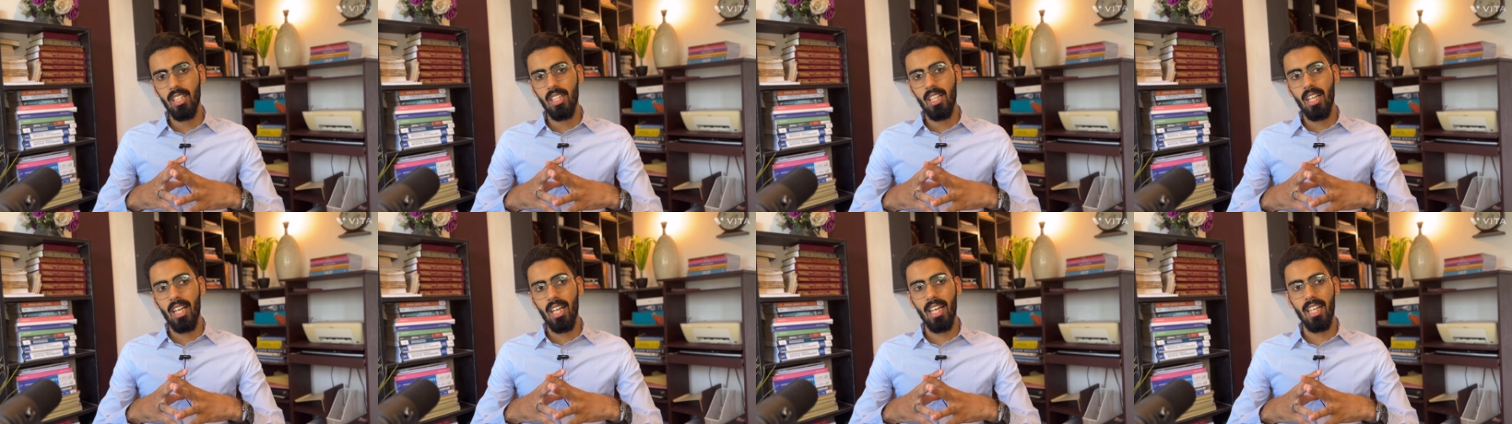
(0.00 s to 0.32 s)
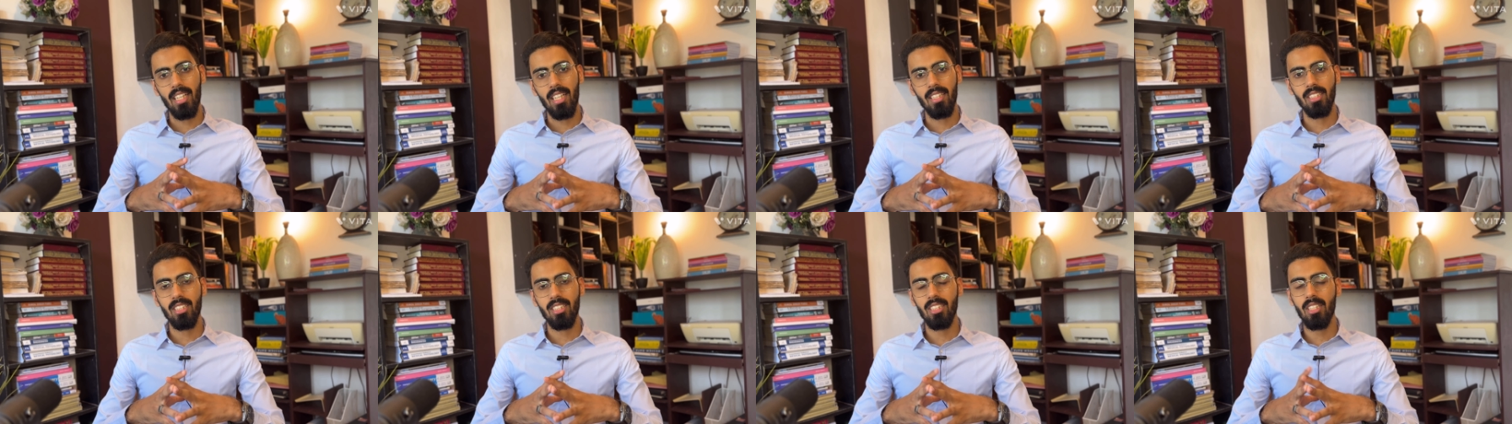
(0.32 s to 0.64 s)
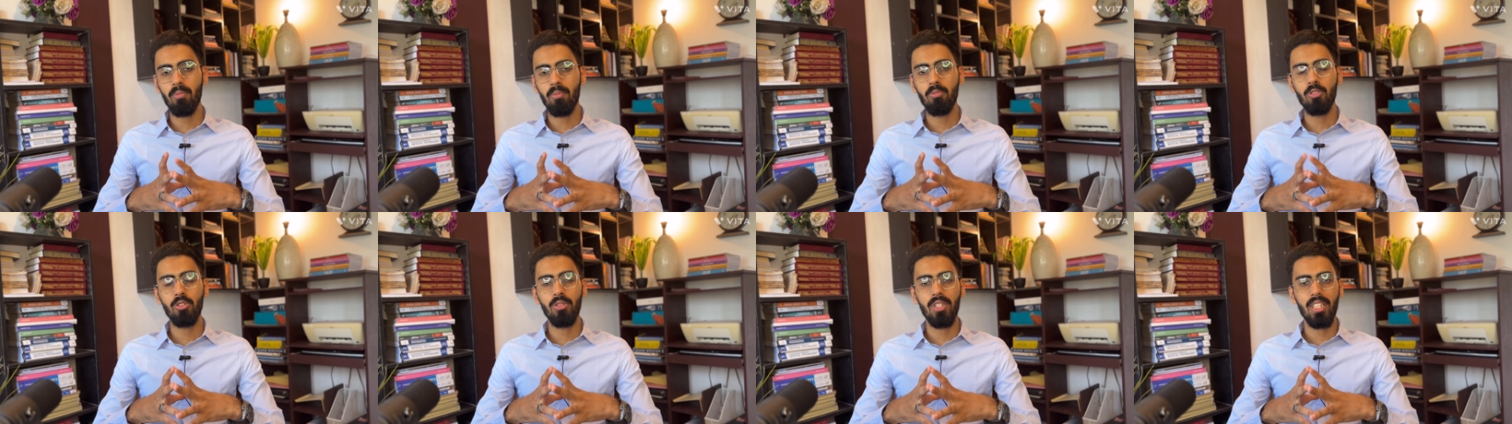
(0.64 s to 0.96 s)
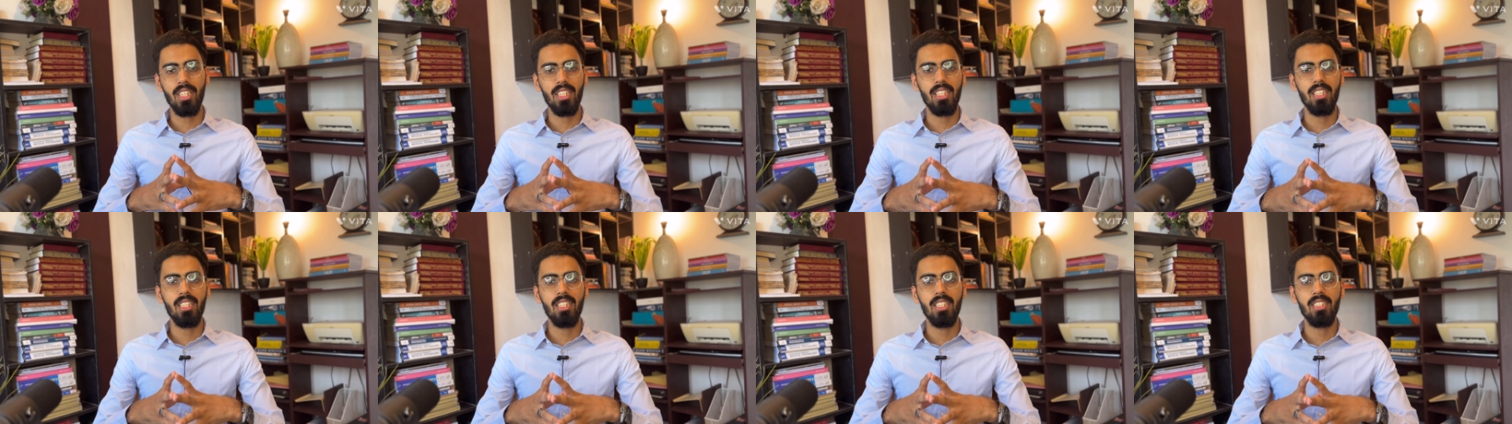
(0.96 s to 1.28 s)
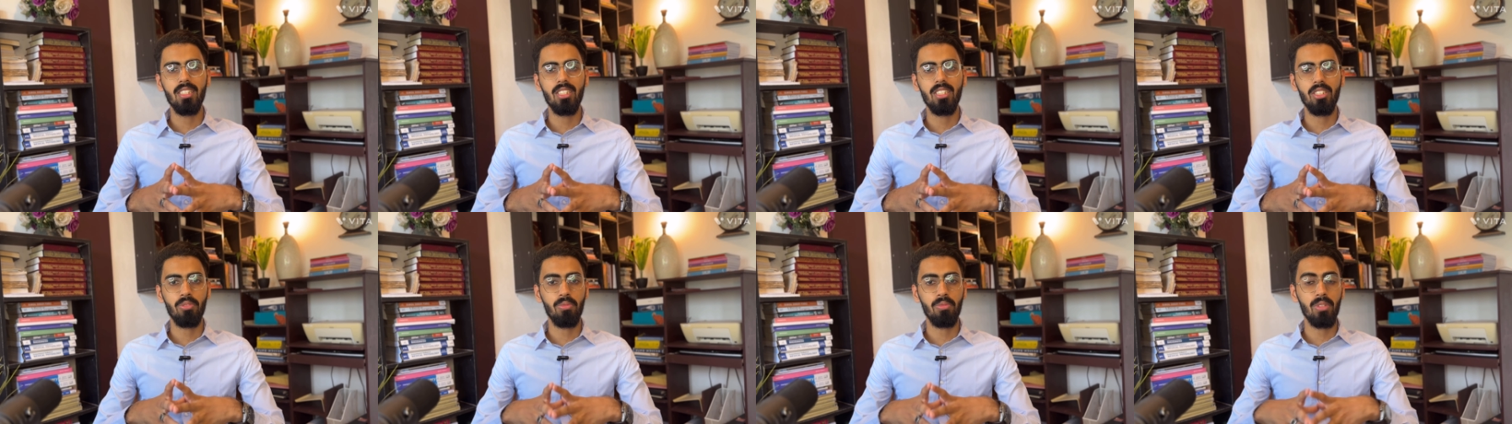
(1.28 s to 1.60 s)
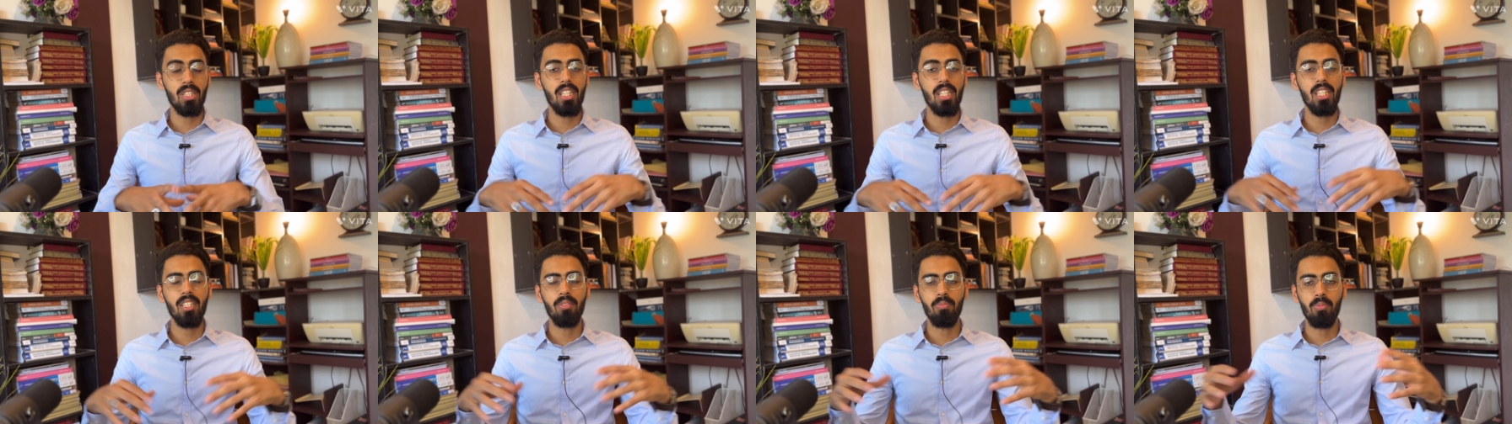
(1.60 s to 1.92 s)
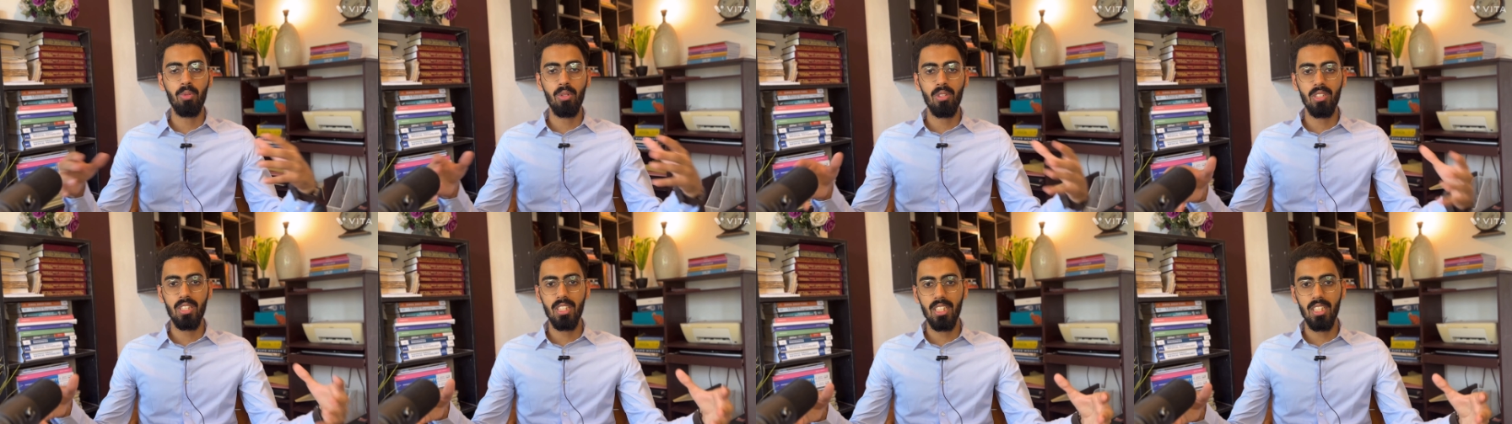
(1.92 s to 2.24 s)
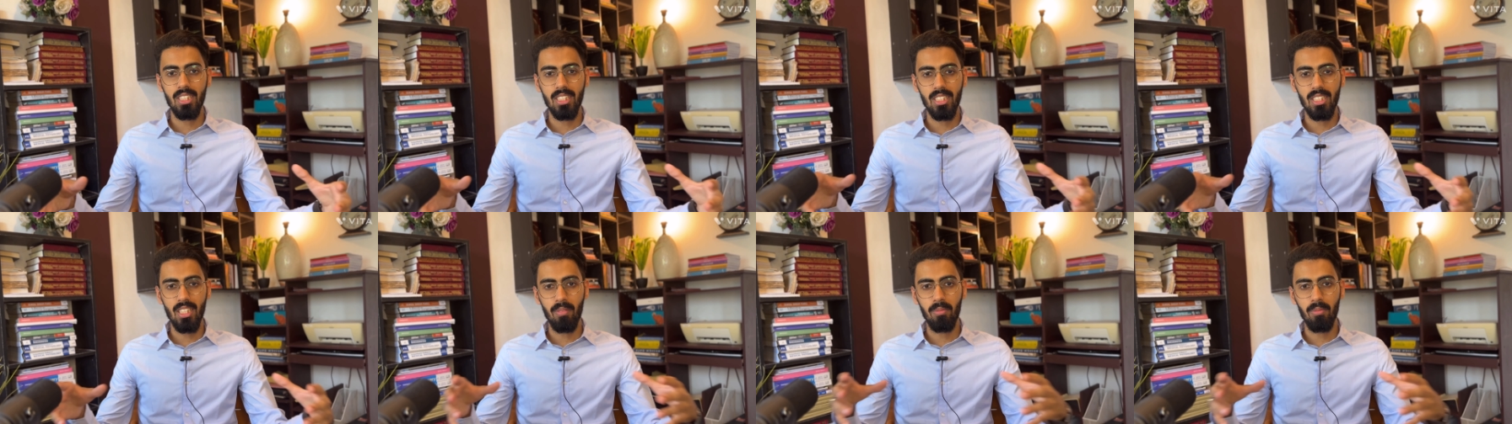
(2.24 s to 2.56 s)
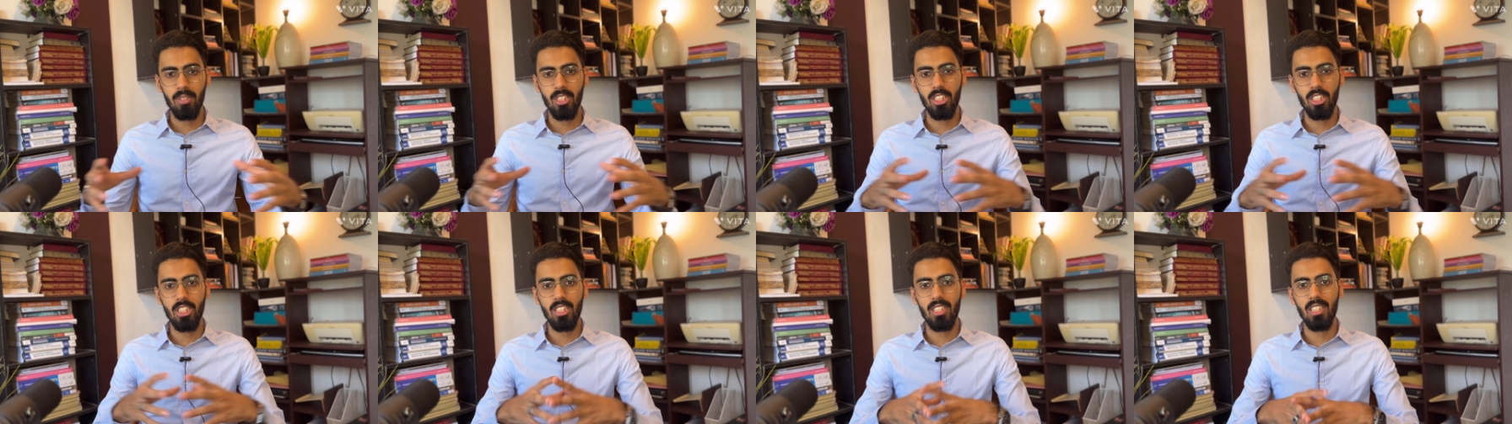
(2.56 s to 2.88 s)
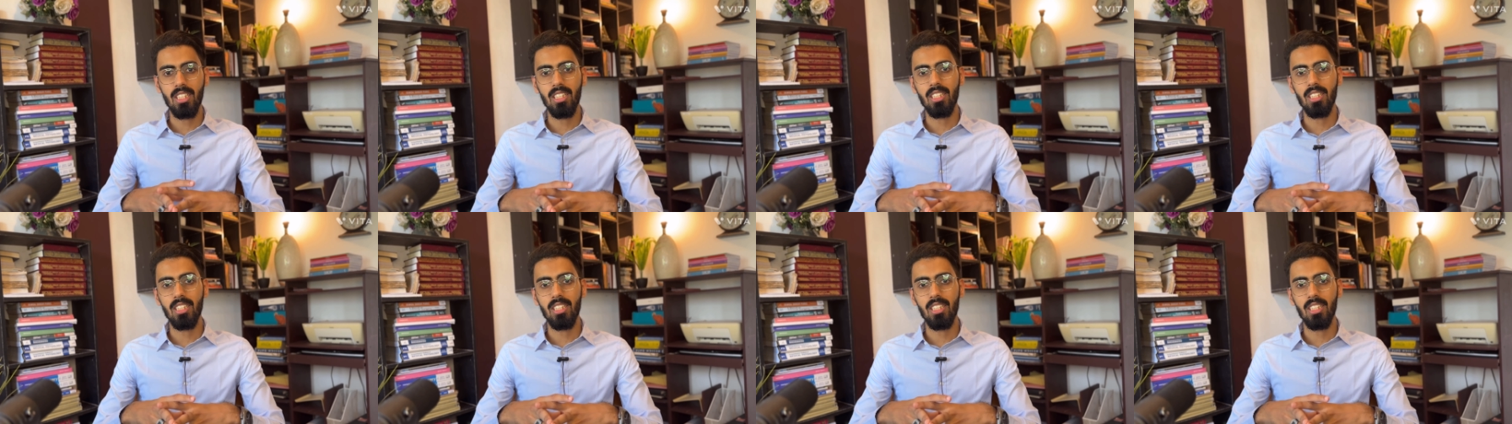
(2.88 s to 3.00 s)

And step two, again, it's a really important examination.